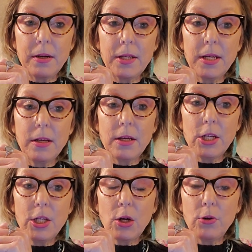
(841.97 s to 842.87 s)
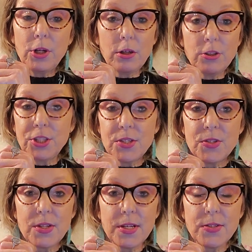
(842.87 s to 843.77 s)
barely, you know, you're
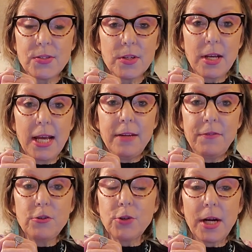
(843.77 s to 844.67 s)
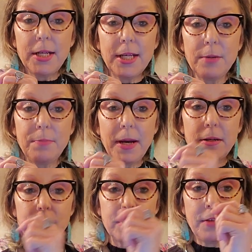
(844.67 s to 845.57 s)
just this. And if you try to get
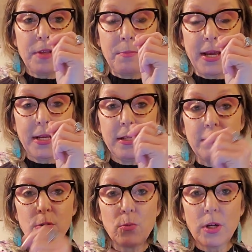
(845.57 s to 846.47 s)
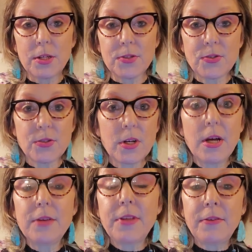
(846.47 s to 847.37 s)
better, then they make it even worse.
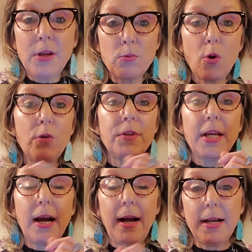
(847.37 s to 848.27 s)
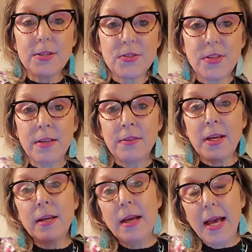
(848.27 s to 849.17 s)
Then they roll the eyes. Then
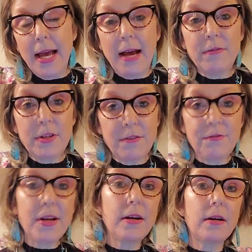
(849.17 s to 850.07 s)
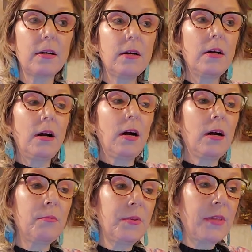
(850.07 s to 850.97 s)
they have an affair.
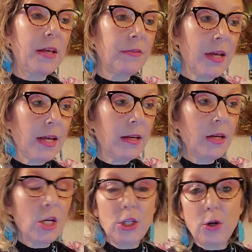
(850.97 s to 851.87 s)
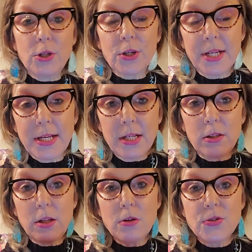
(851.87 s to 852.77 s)
Um, then they, you know, you're getting
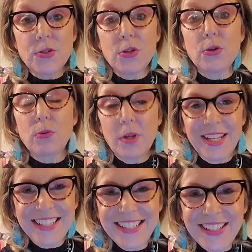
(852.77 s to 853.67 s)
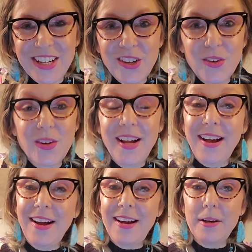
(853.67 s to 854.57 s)
close to, you know,
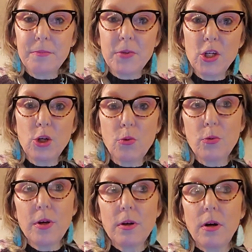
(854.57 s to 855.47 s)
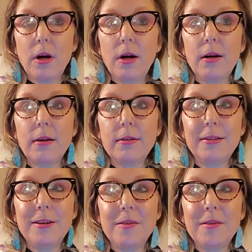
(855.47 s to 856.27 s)
uh, you know, uh,